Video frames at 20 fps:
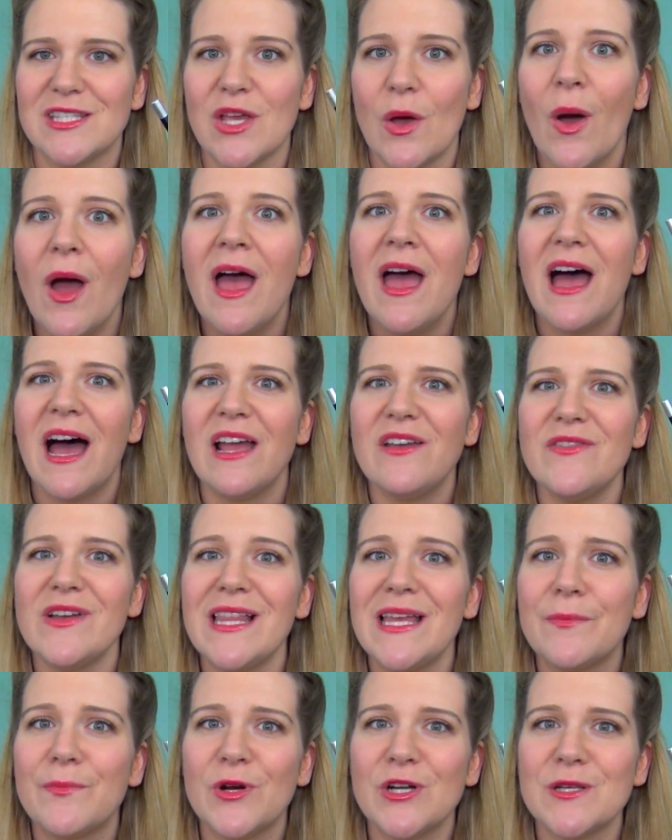So I feel
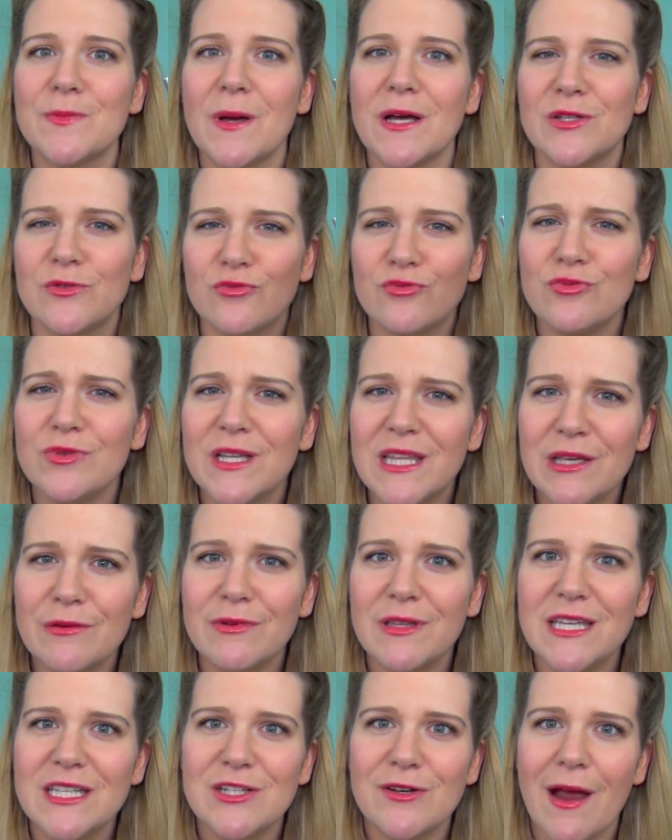like Birchbox really,
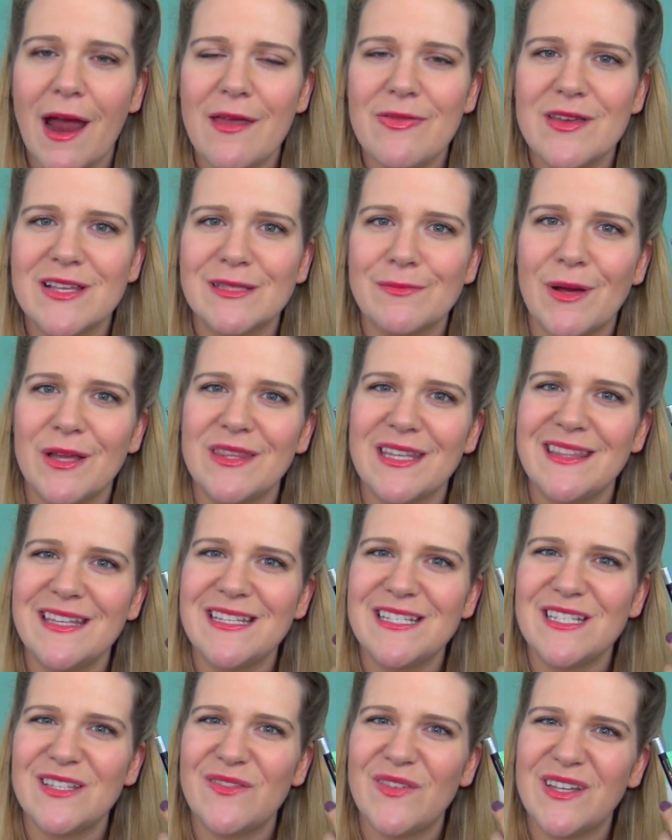really tried this month, and
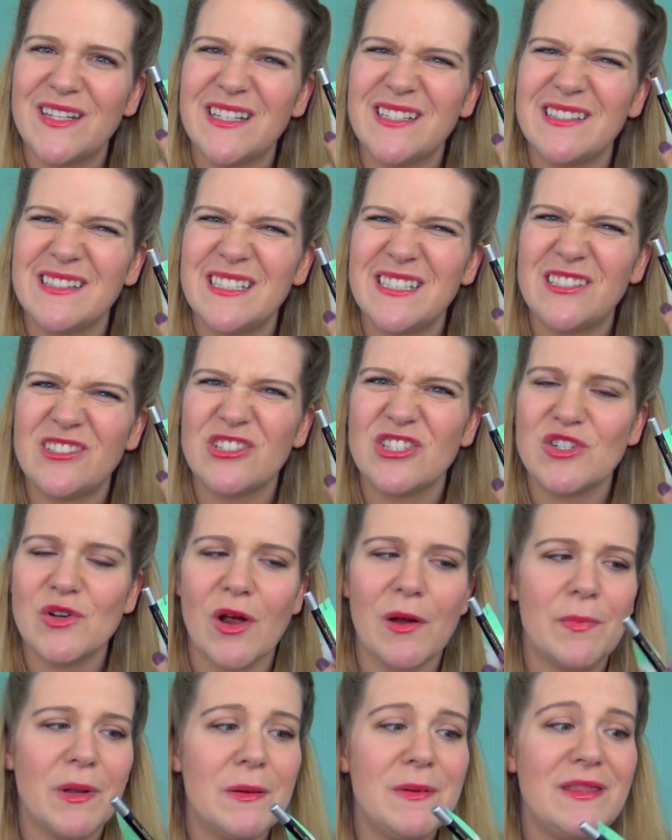they just failed a little
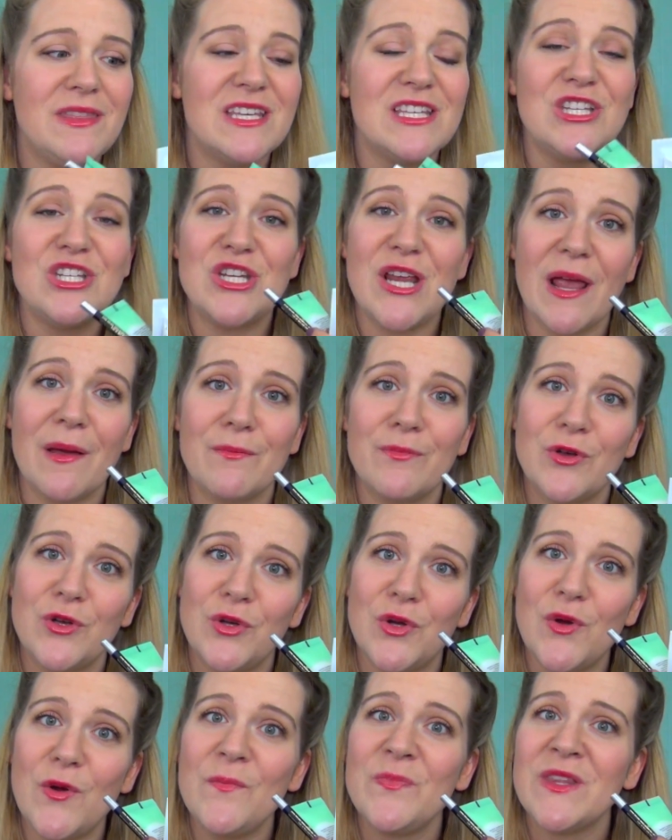short. But I mean, this
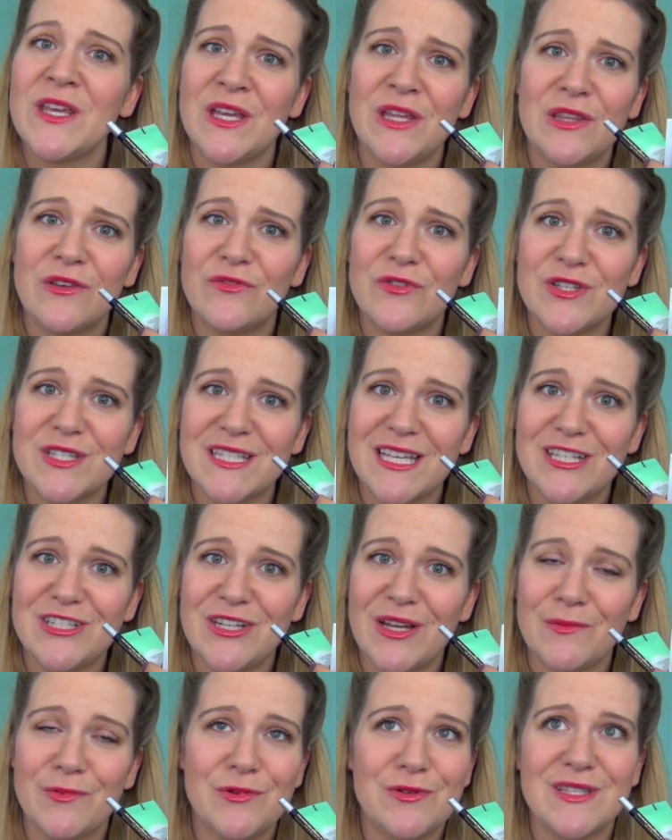shampoo, the full-size
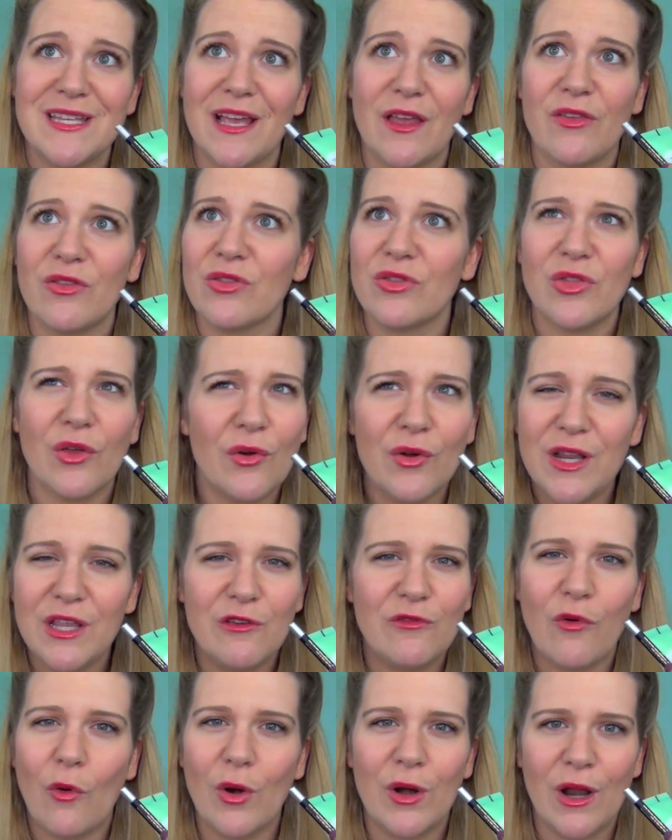shampoo is like
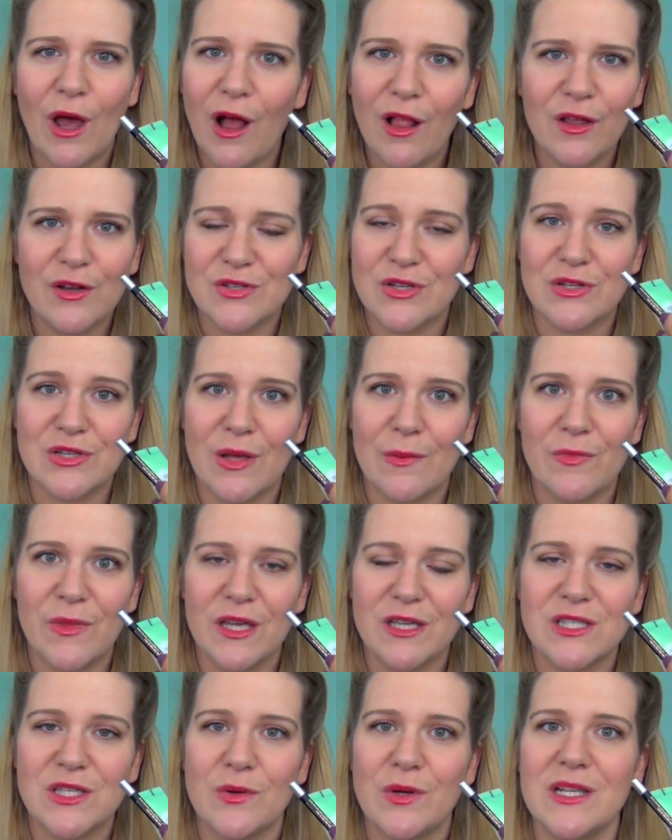$34 or
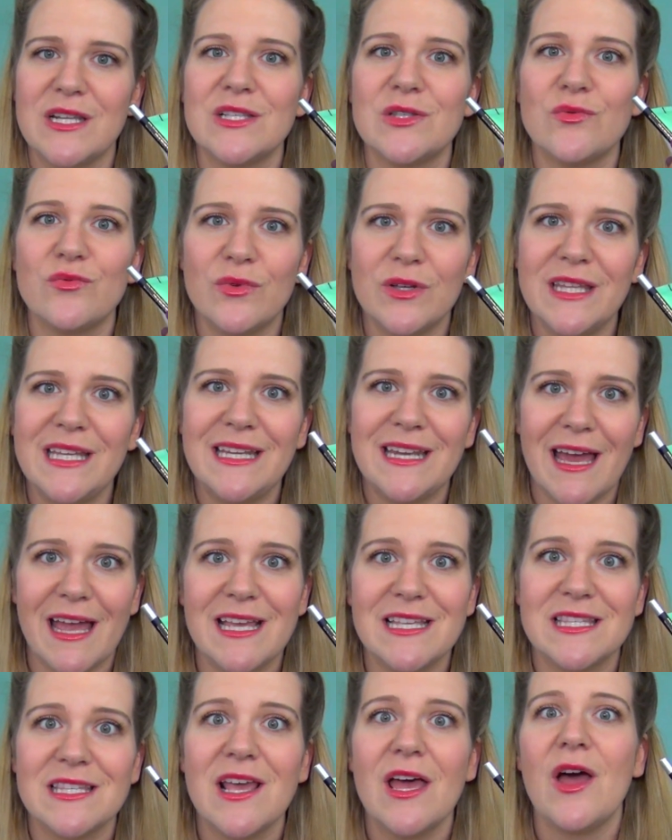something, so it is a really
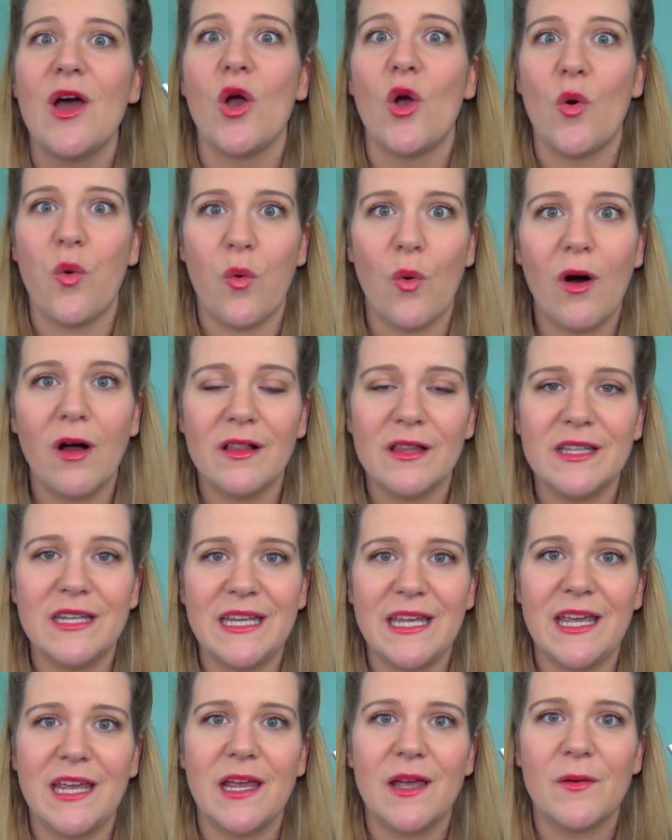nice
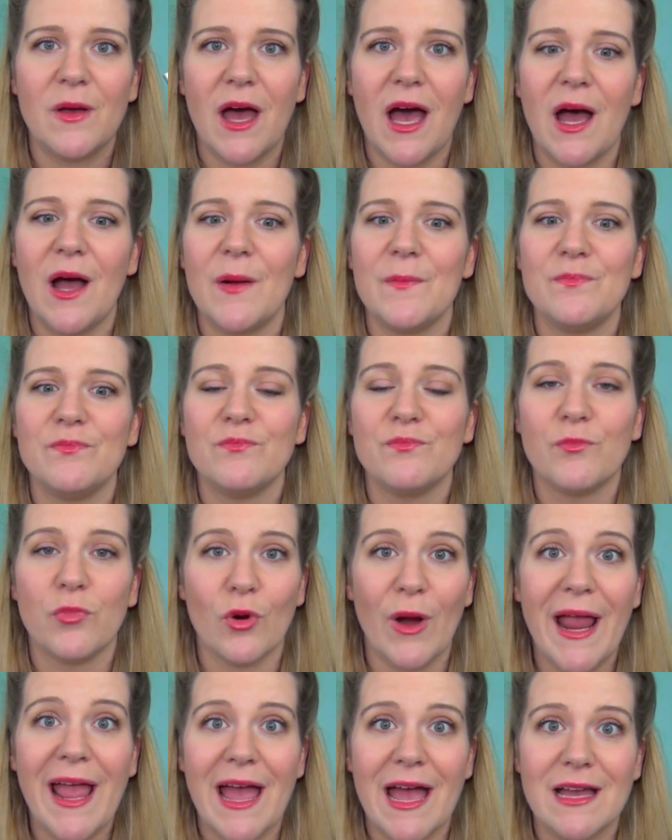quality um,
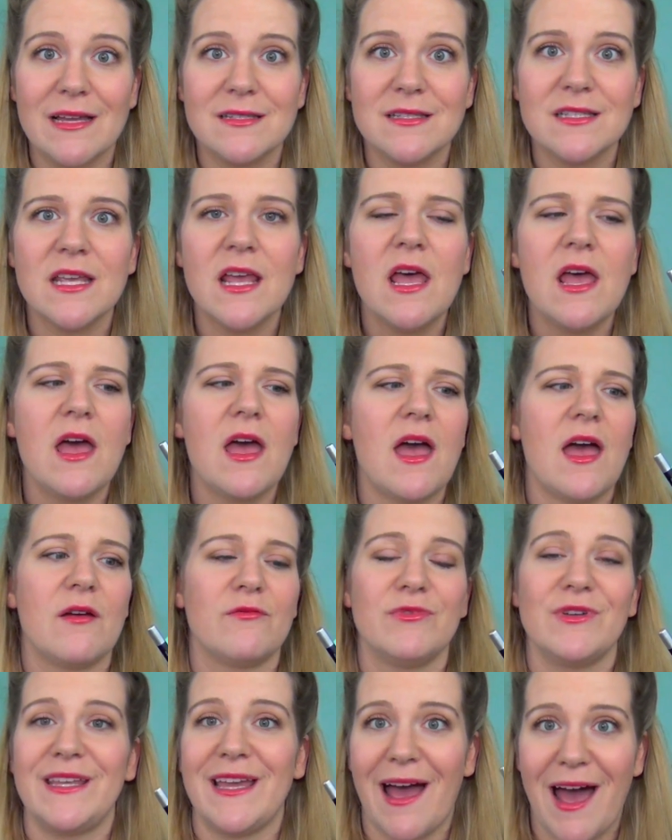brand,
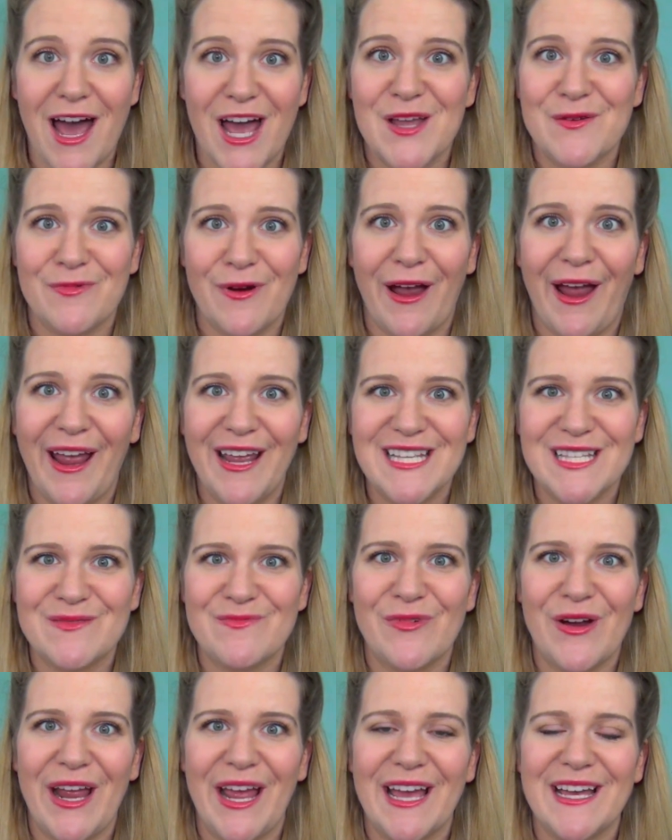really high price
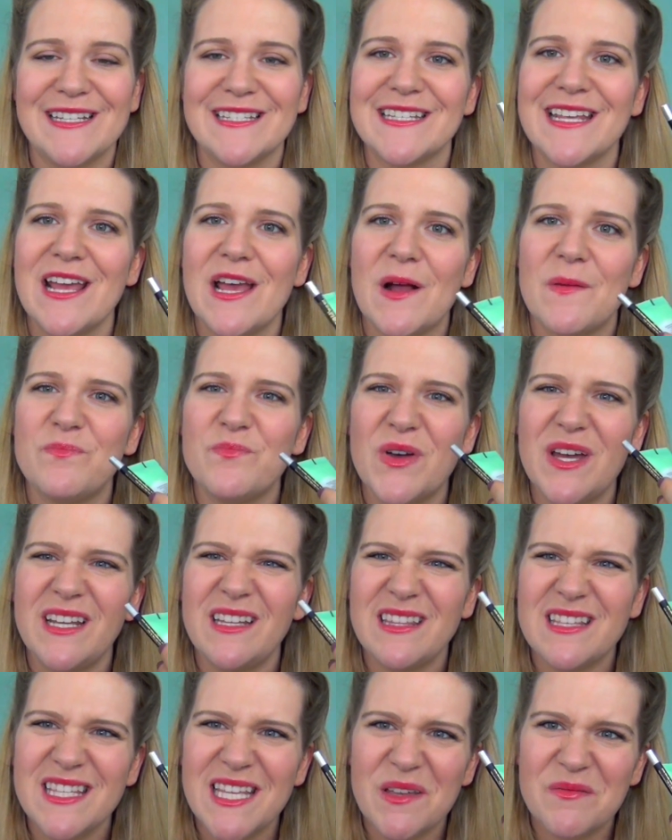brand,
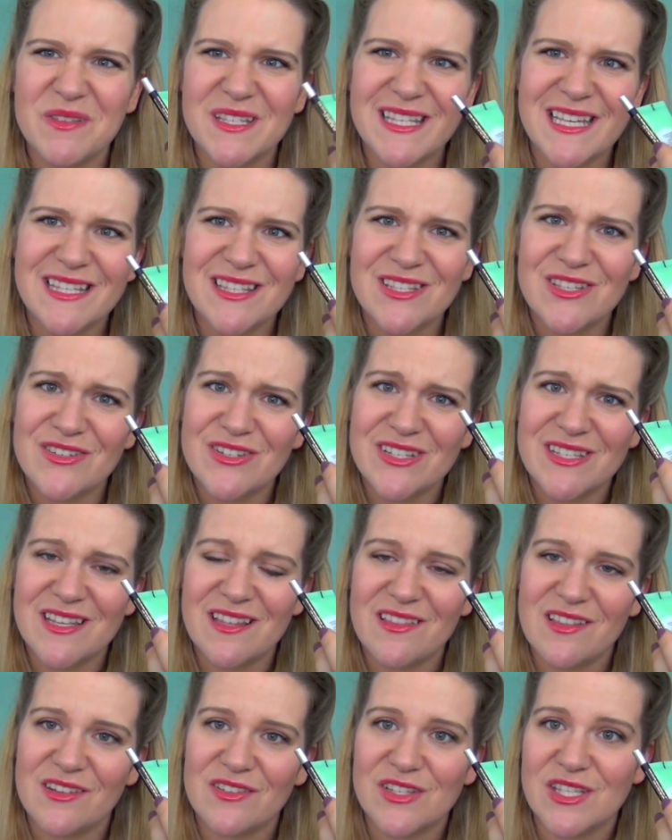but the sample sizes are just
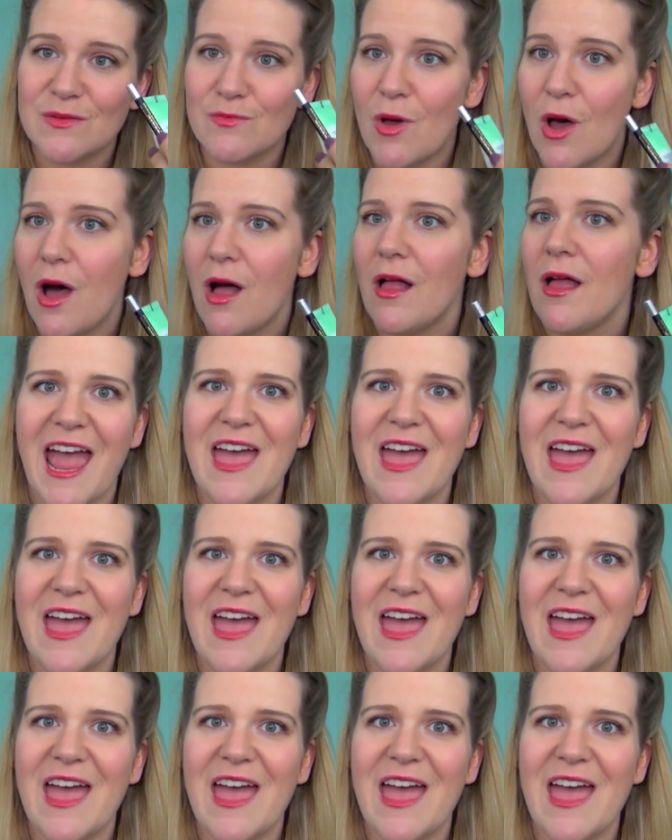a little small.